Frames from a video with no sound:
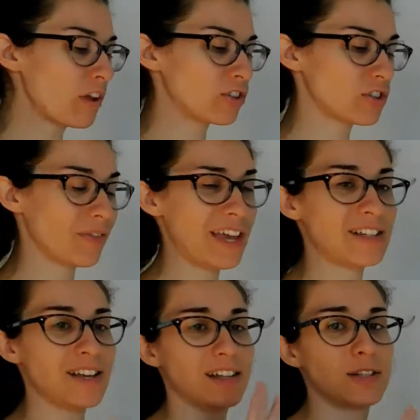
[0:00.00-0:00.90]
So they
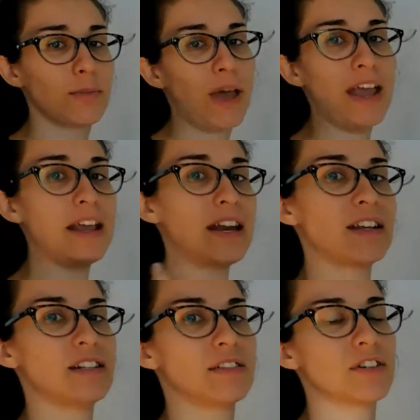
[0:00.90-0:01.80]
sense pain,
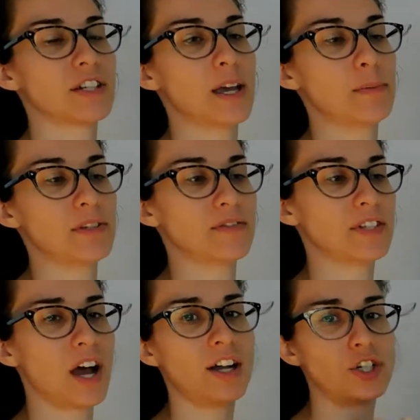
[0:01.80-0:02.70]
different types of
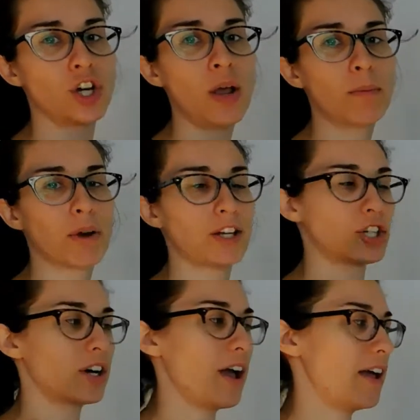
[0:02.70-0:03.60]
touch,
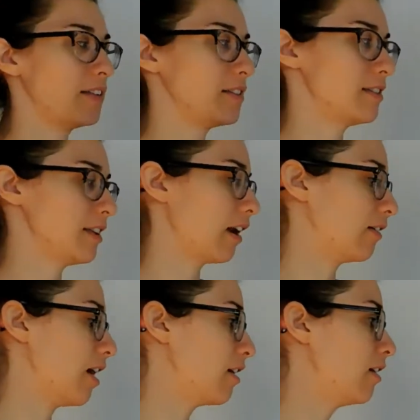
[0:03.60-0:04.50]
pressure,
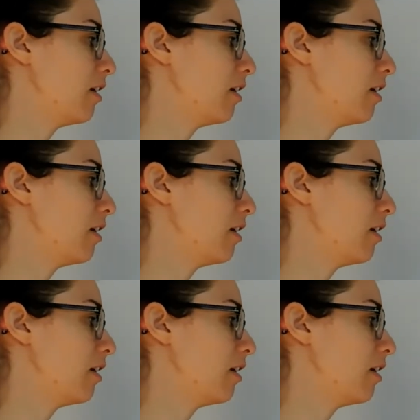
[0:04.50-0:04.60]
etc.